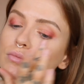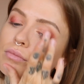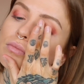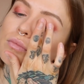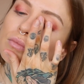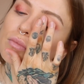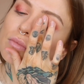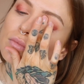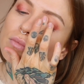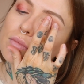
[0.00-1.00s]

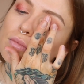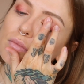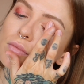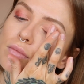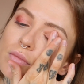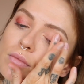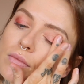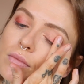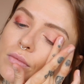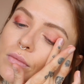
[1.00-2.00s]

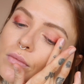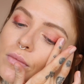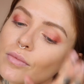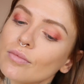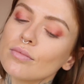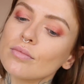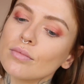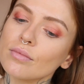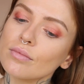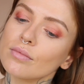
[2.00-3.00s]

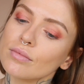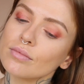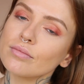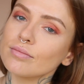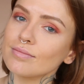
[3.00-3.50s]
Nothing is said.